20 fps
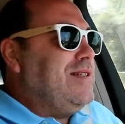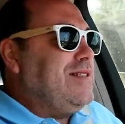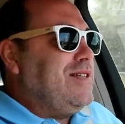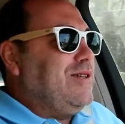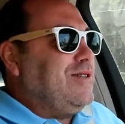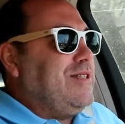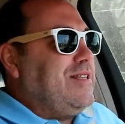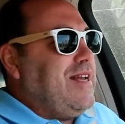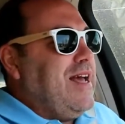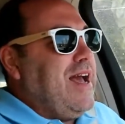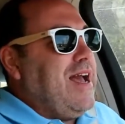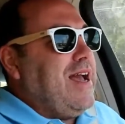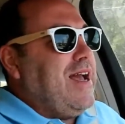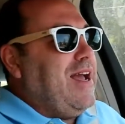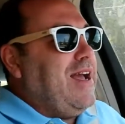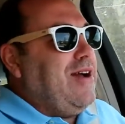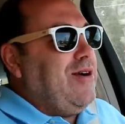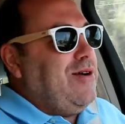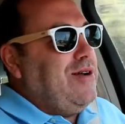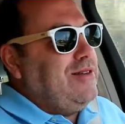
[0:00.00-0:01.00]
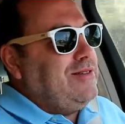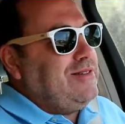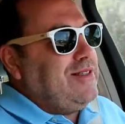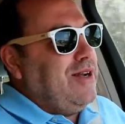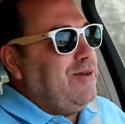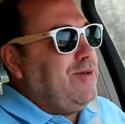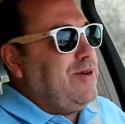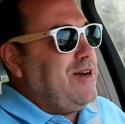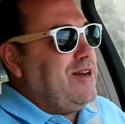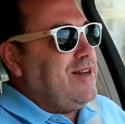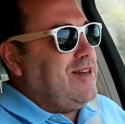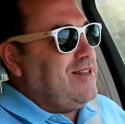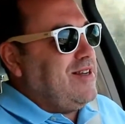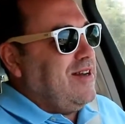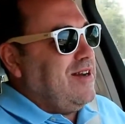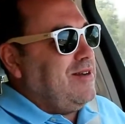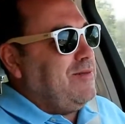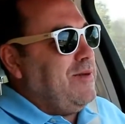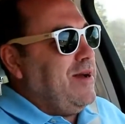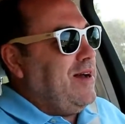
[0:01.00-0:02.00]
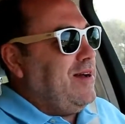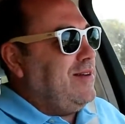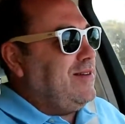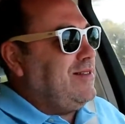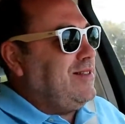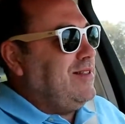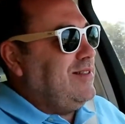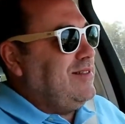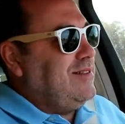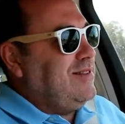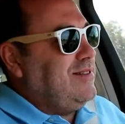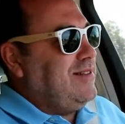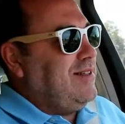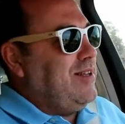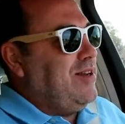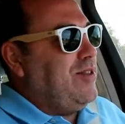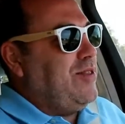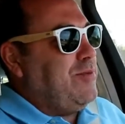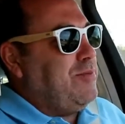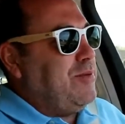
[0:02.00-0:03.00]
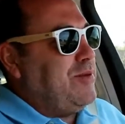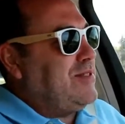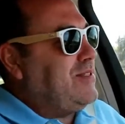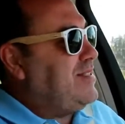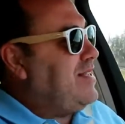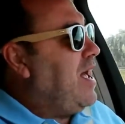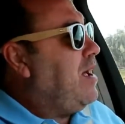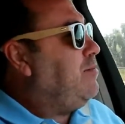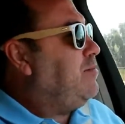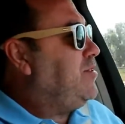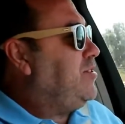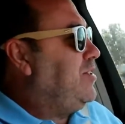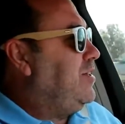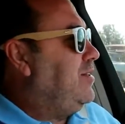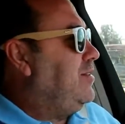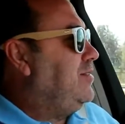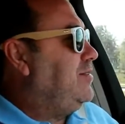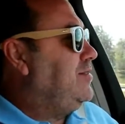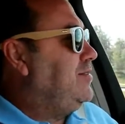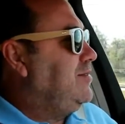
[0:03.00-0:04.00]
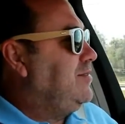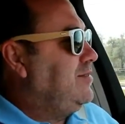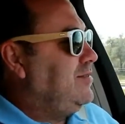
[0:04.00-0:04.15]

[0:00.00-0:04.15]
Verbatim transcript: So today uh, I wanted to talk about, you know, the perception